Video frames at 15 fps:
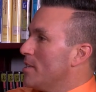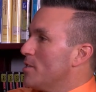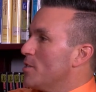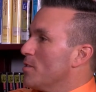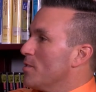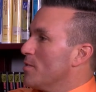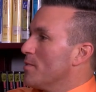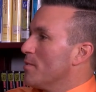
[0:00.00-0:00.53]

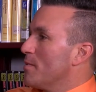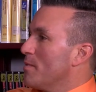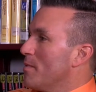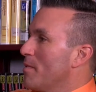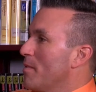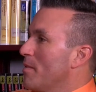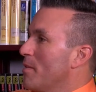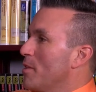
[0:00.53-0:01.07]
until
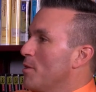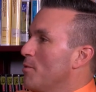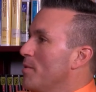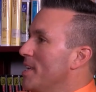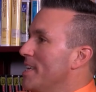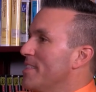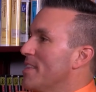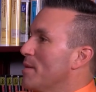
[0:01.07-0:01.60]
you
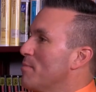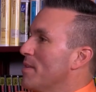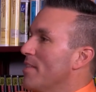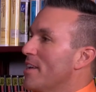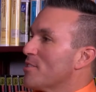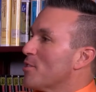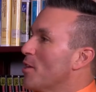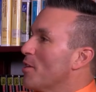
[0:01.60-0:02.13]
need them
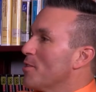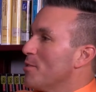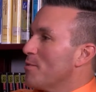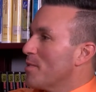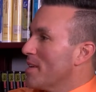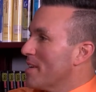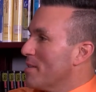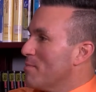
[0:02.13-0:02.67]
and that's all you
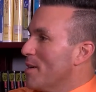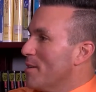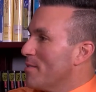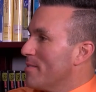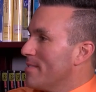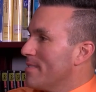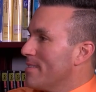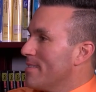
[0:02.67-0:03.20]
think
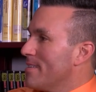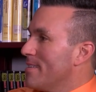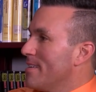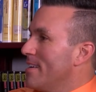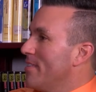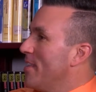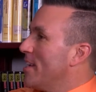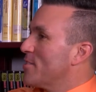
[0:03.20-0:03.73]
about. Yep.
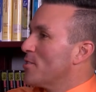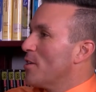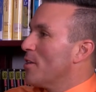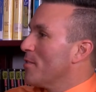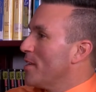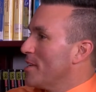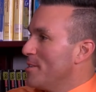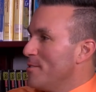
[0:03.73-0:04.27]
And that's
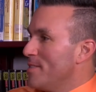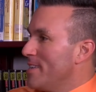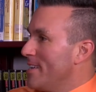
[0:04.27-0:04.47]
all that you